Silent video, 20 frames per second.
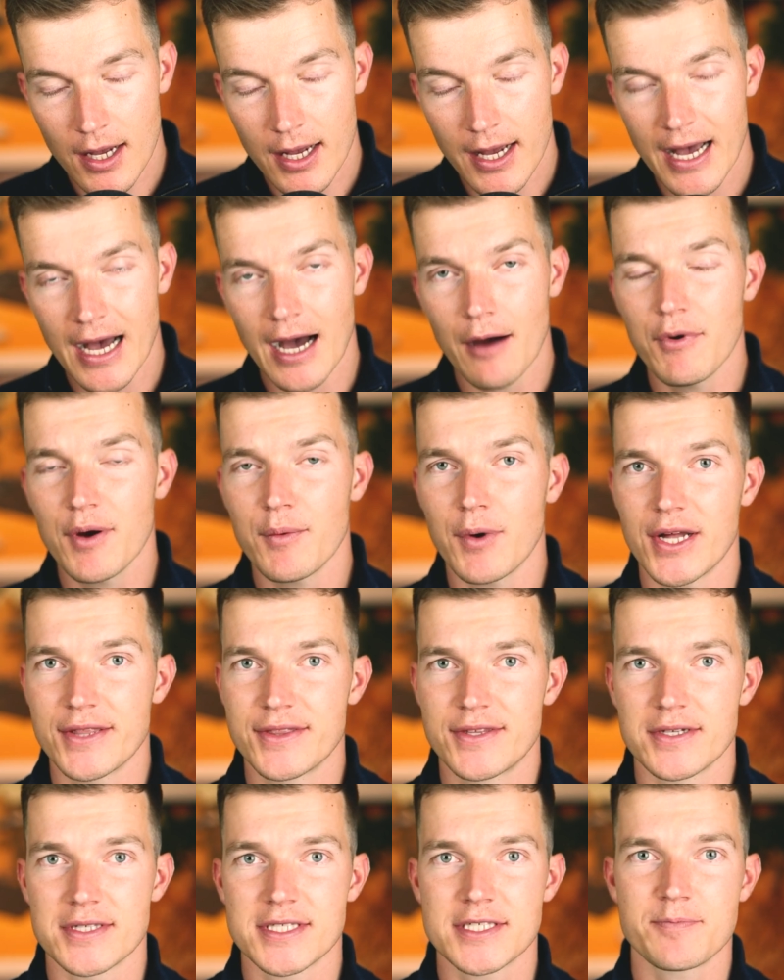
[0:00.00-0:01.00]
how we
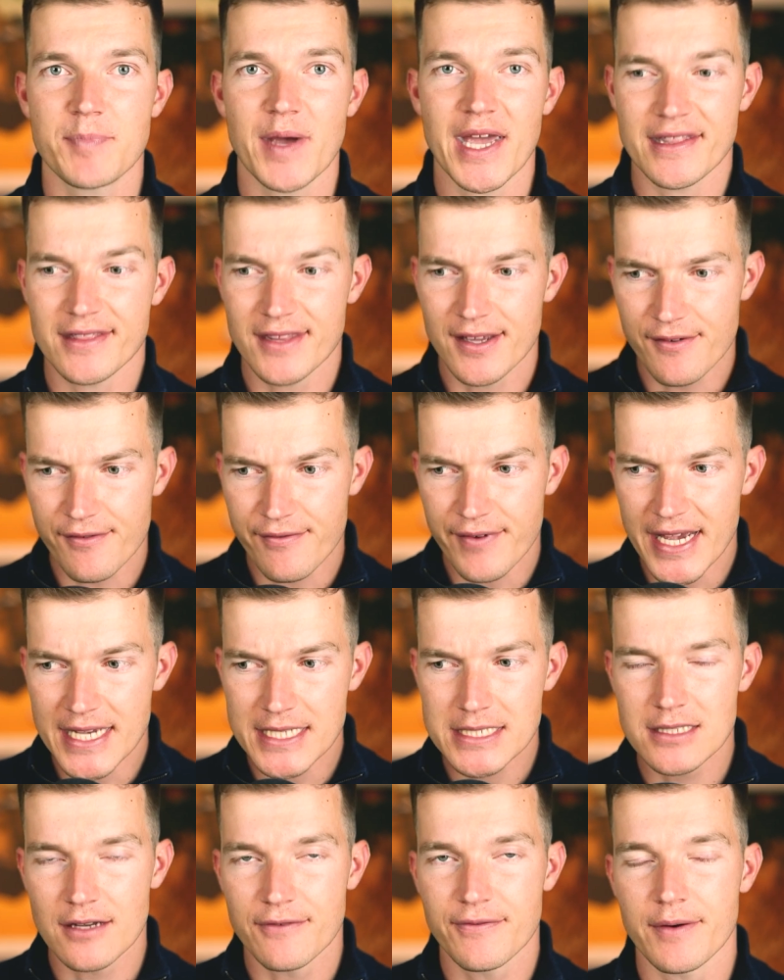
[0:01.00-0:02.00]
want to spend the
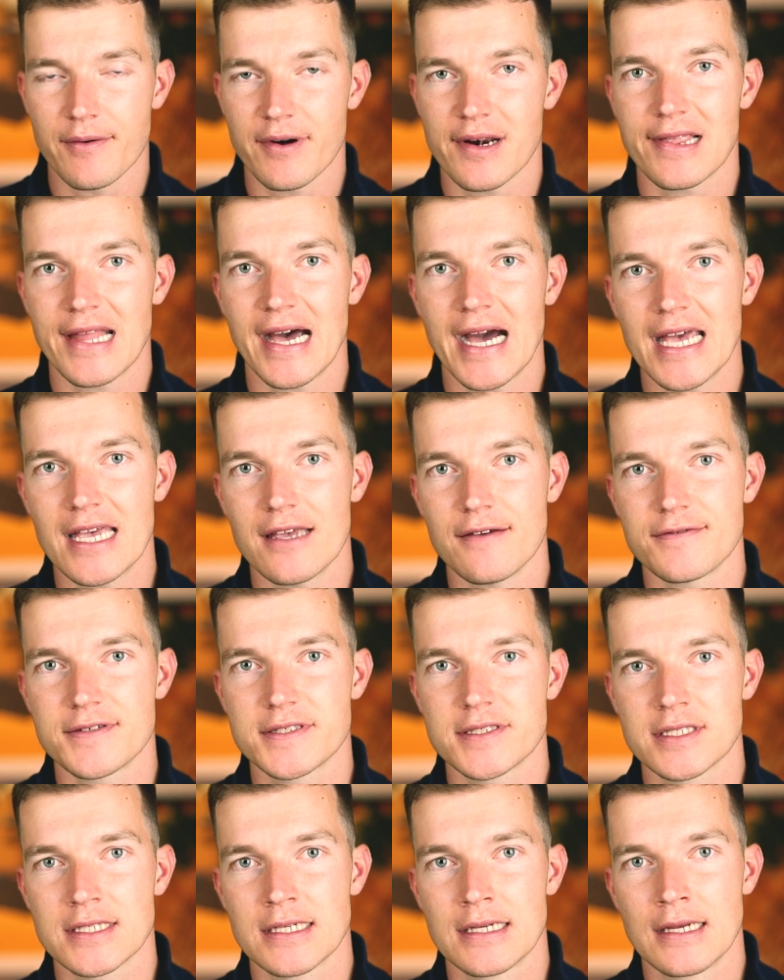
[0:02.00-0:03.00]
rest of our
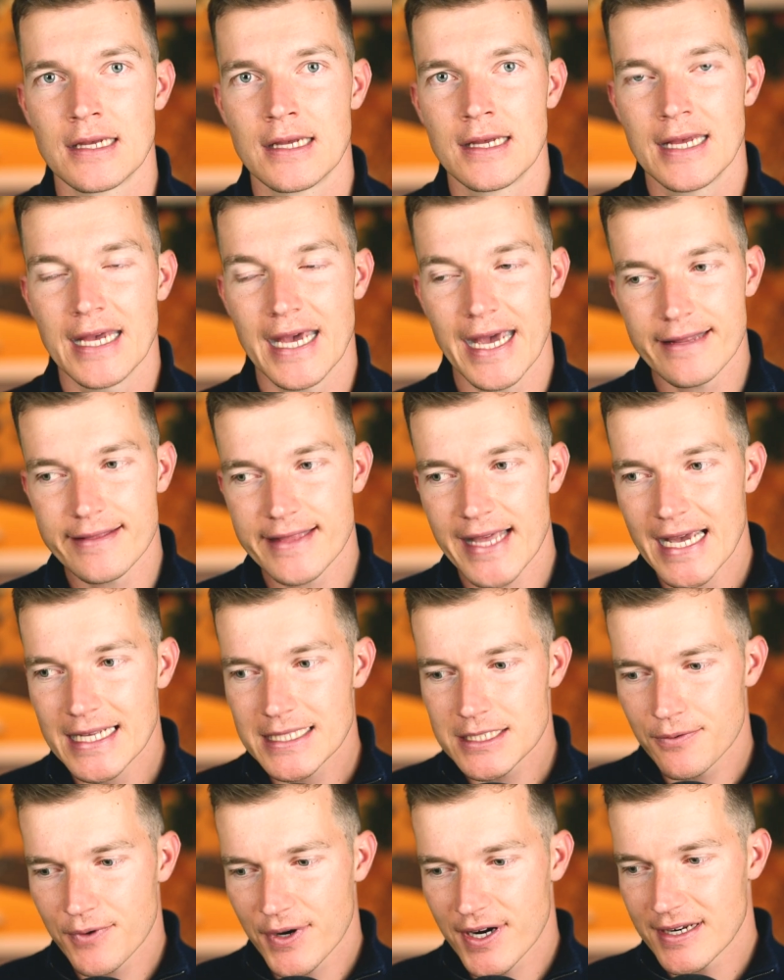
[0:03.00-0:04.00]
lives. And
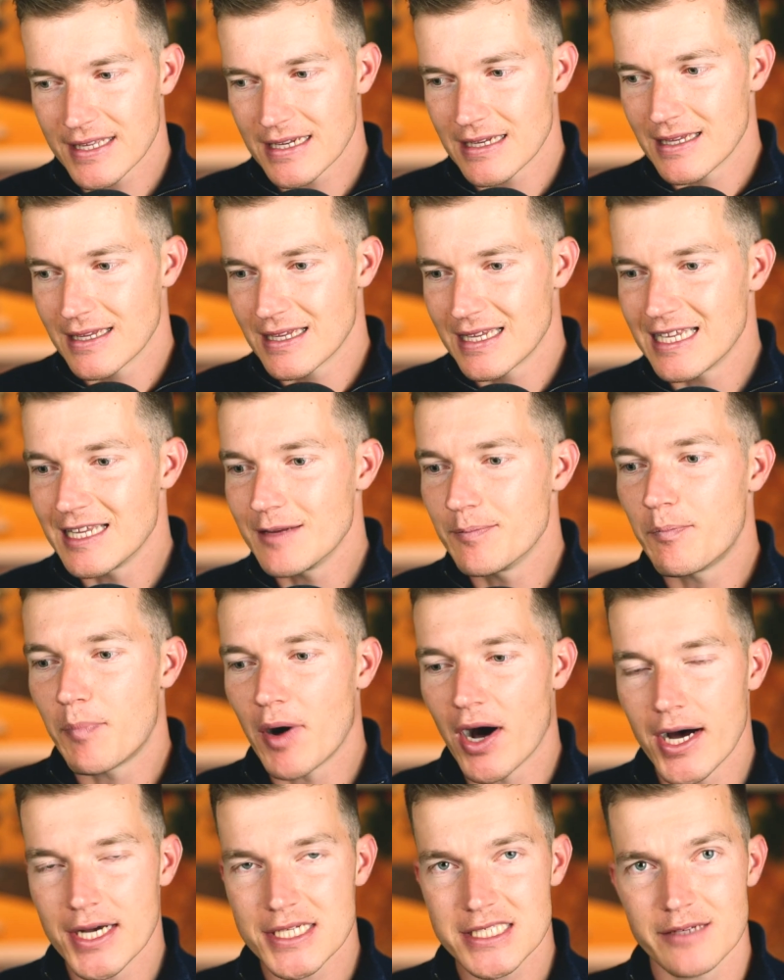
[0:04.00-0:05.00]
that's where the
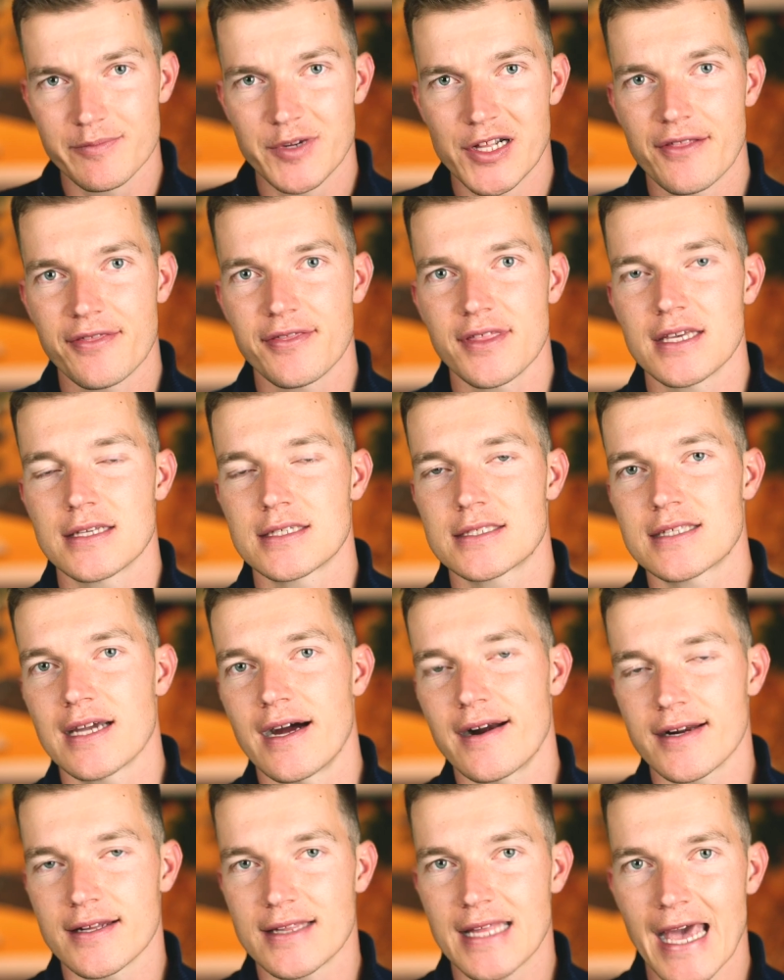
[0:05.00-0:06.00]
impossible things
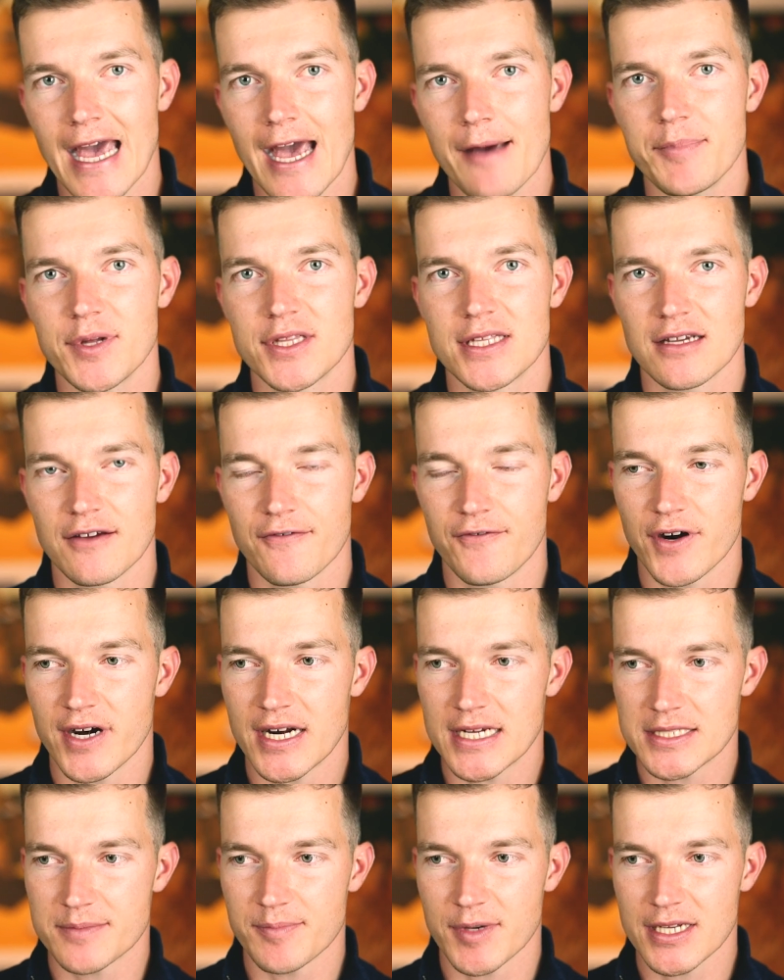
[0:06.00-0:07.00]
started happening for
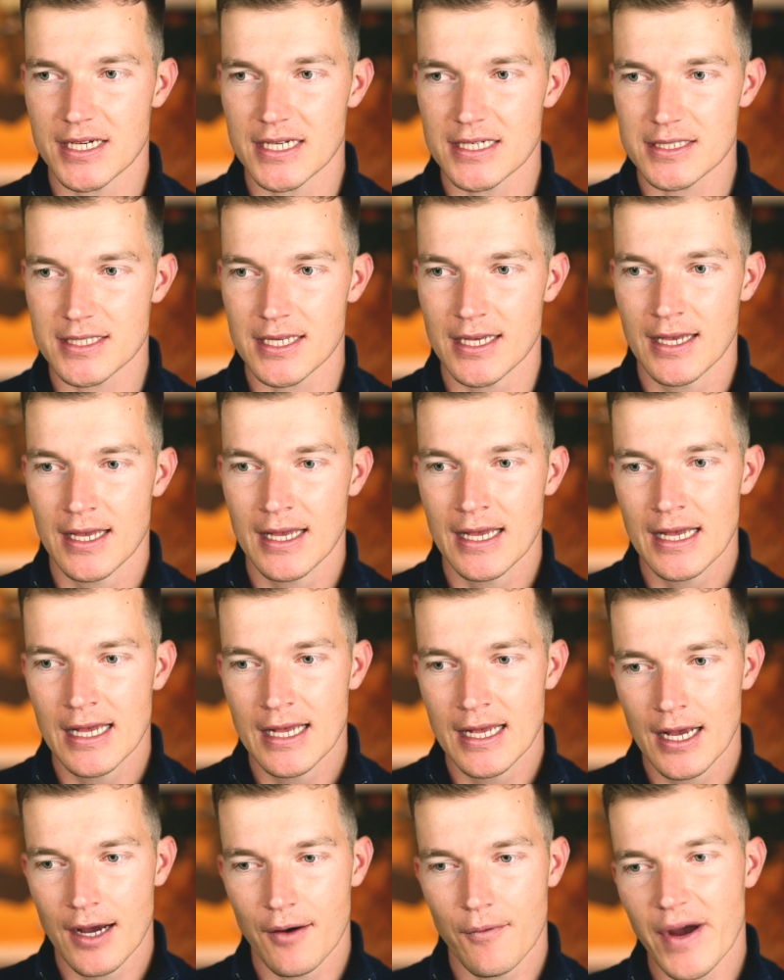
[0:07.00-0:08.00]
us, because,
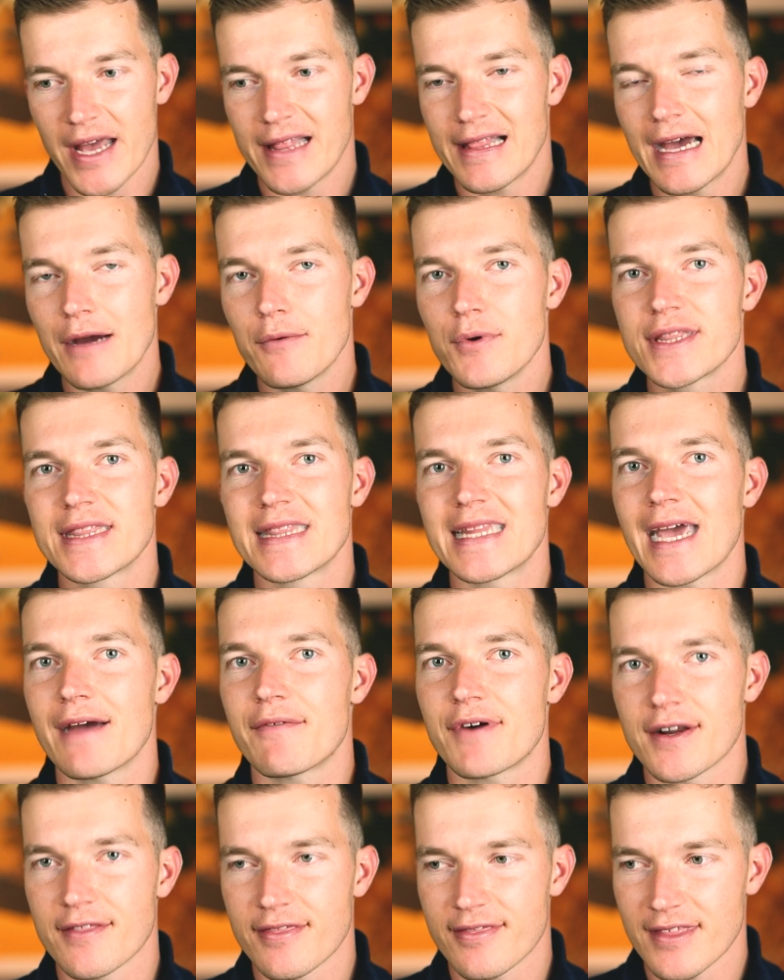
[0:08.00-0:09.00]
well, I would
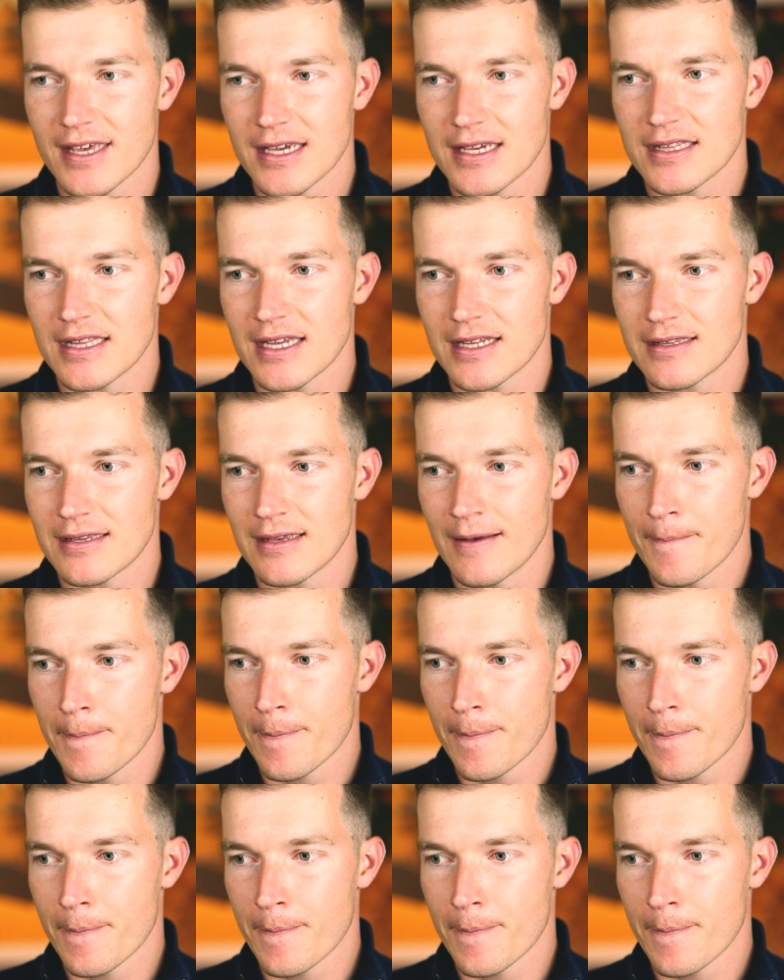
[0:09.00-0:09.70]
never think that